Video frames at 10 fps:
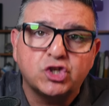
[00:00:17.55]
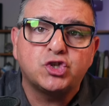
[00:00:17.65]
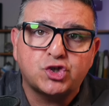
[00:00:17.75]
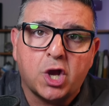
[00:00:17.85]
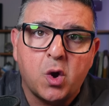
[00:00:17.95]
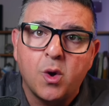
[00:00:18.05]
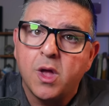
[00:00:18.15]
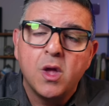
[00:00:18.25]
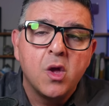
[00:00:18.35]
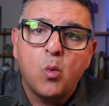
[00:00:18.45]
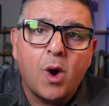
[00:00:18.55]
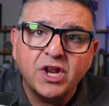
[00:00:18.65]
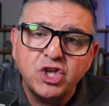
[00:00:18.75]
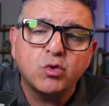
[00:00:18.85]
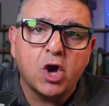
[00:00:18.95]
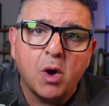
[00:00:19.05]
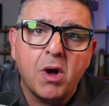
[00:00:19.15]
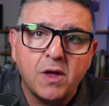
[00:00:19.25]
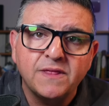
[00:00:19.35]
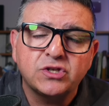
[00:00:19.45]
show. Why don't you come
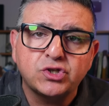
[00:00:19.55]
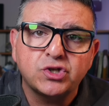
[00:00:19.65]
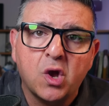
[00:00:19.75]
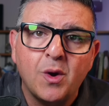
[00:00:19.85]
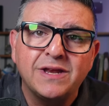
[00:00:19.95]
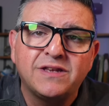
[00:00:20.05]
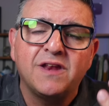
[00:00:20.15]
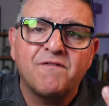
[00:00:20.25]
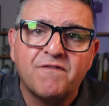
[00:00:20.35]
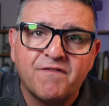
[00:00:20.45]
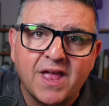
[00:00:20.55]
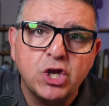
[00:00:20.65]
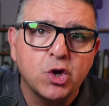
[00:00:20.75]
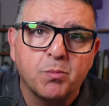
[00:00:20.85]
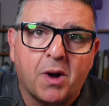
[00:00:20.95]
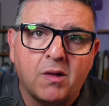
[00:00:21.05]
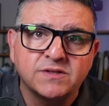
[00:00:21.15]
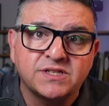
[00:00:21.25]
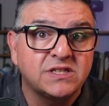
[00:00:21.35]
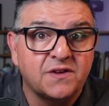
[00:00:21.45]
on this show and defend your
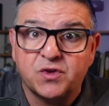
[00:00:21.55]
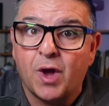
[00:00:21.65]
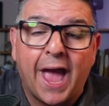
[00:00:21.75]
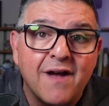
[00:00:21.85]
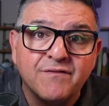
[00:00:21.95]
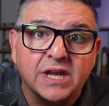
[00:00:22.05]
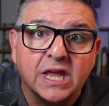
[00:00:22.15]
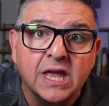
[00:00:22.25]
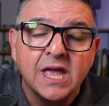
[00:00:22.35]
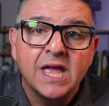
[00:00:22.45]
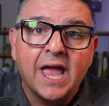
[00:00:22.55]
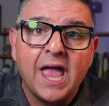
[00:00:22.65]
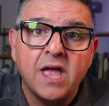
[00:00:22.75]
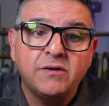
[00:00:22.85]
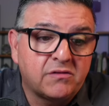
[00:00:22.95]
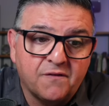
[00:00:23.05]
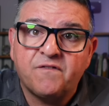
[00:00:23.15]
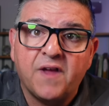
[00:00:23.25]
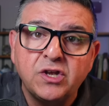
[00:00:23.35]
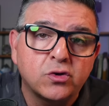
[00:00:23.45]
policies, if you have any, and
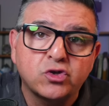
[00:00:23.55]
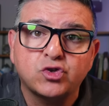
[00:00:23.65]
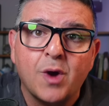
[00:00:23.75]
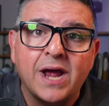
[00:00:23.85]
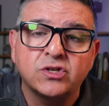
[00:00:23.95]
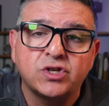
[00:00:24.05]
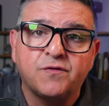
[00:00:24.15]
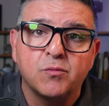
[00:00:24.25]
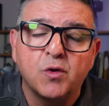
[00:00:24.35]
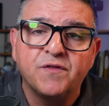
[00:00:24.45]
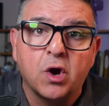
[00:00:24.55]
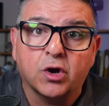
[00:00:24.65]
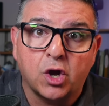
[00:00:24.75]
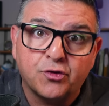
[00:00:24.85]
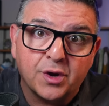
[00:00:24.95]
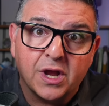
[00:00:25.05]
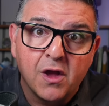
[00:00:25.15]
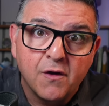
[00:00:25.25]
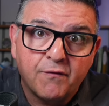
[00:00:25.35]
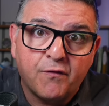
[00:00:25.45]
defend your strategy for moving our country
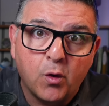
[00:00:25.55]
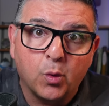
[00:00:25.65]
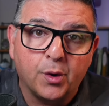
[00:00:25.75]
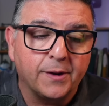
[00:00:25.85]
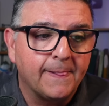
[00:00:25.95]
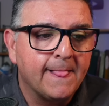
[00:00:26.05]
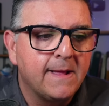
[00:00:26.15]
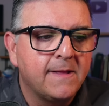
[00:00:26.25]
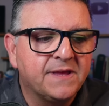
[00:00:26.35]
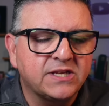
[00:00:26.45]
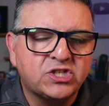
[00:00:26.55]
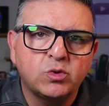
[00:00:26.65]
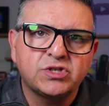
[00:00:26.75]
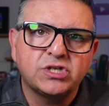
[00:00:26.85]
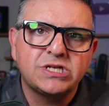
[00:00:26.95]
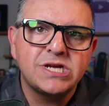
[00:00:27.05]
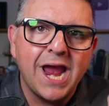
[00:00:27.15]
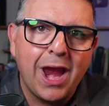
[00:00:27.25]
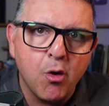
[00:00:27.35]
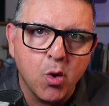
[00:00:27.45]
forward? This was a
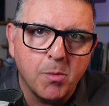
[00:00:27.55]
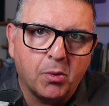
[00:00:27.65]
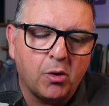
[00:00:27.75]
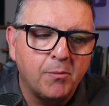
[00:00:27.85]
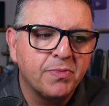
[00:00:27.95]
terrible,